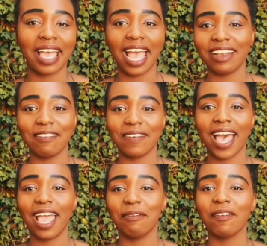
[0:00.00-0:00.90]
kind of
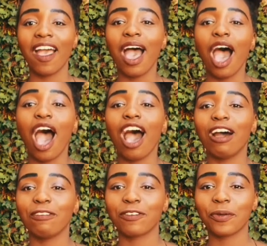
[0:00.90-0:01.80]
vibe
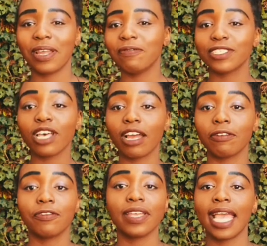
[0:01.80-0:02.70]
of great
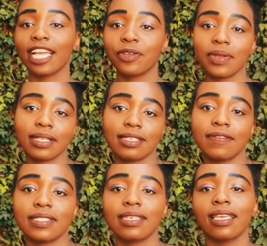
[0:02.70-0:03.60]
photography and
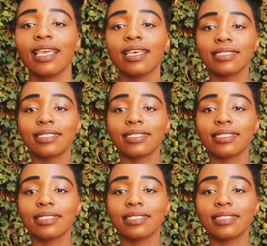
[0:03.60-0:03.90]
creativity.